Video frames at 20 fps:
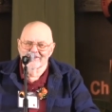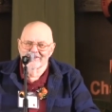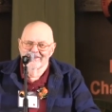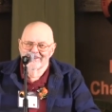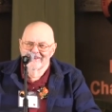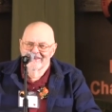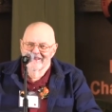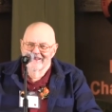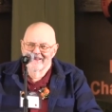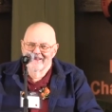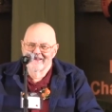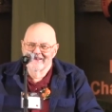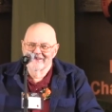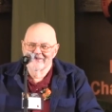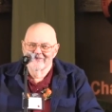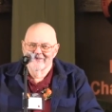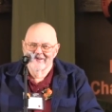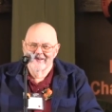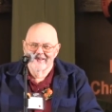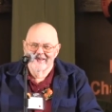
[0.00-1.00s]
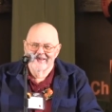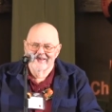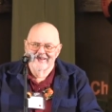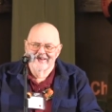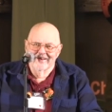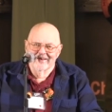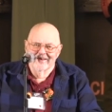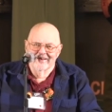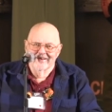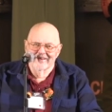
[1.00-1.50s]
so
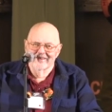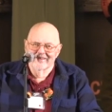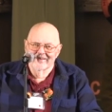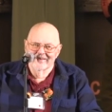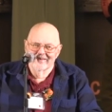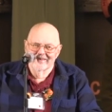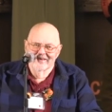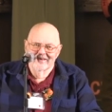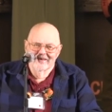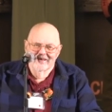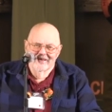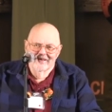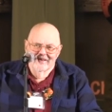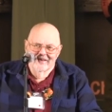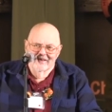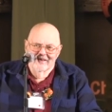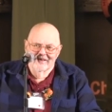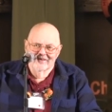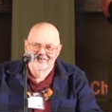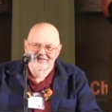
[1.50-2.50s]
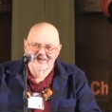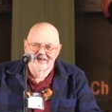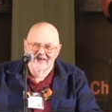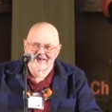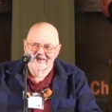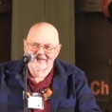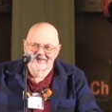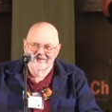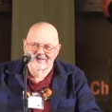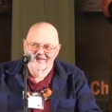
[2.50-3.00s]
anyway, uh,
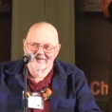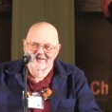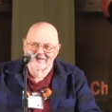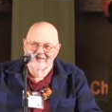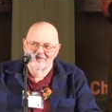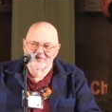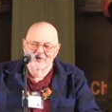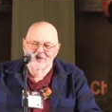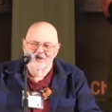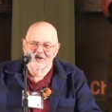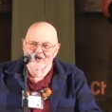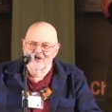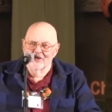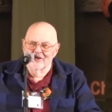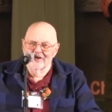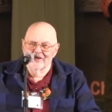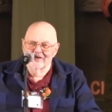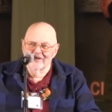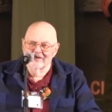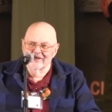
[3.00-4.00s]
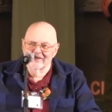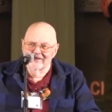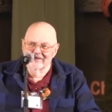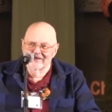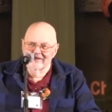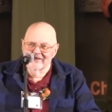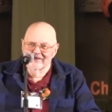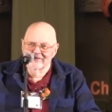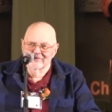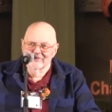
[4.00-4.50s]
as that went
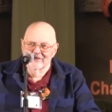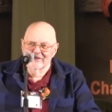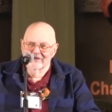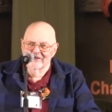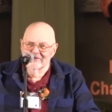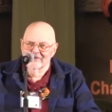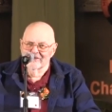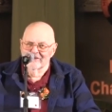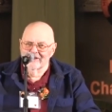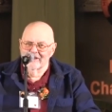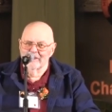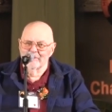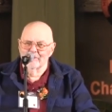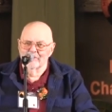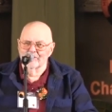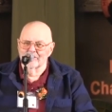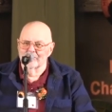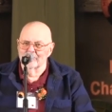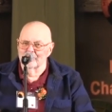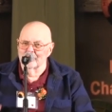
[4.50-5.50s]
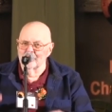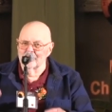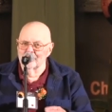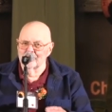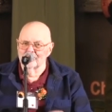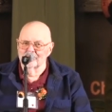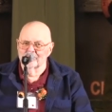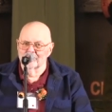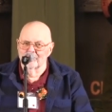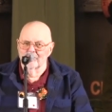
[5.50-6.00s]
on and we were able to
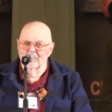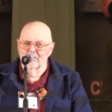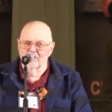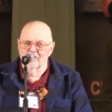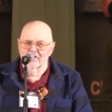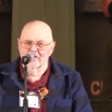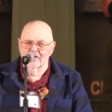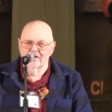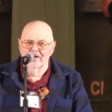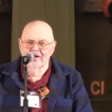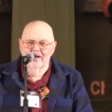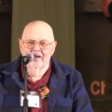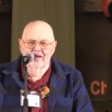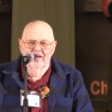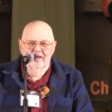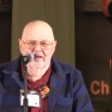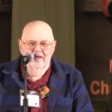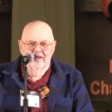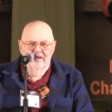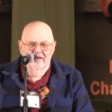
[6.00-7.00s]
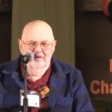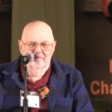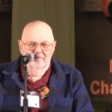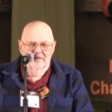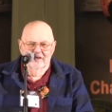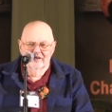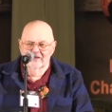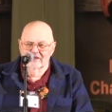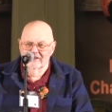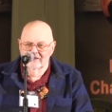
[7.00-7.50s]
produce more,
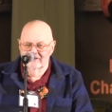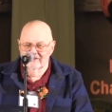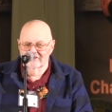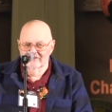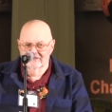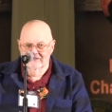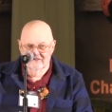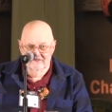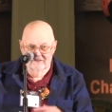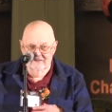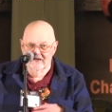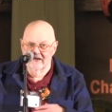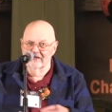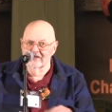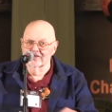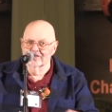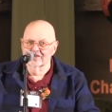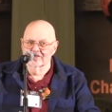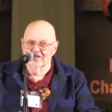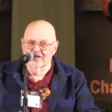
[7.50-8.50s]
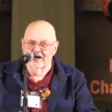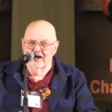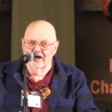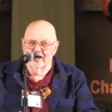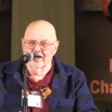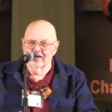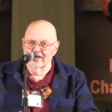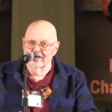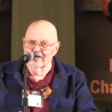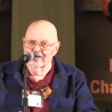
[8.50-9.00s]
and my son
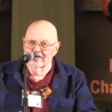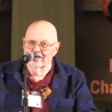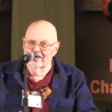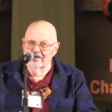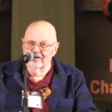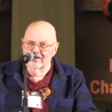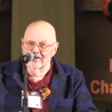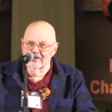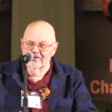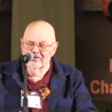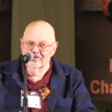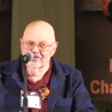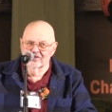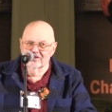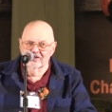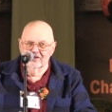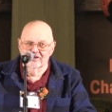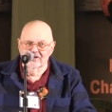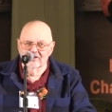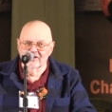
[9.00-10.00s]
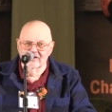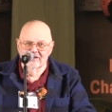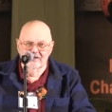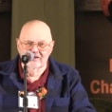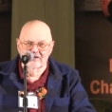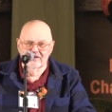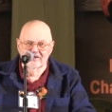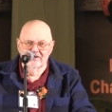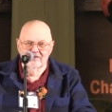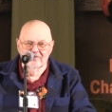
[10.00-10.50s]
Scott that uh, was
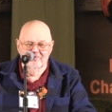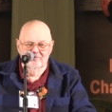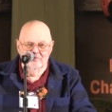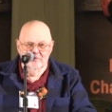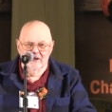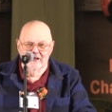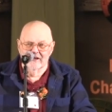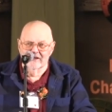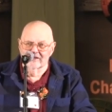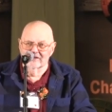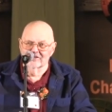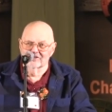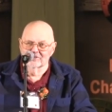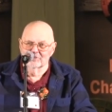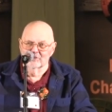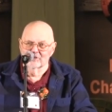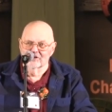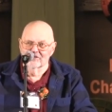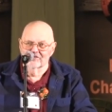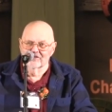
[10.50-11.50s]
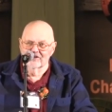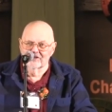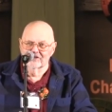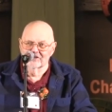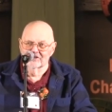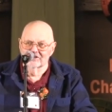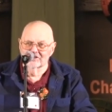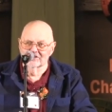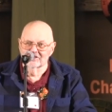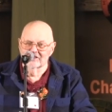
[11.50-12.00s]
here, he planted some more
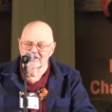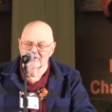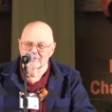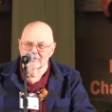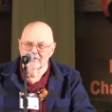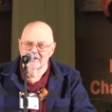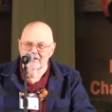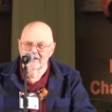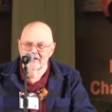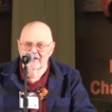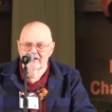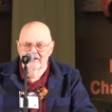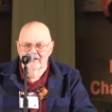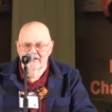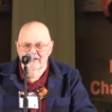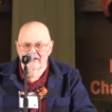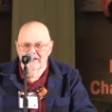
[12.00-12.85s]
vineyards, him,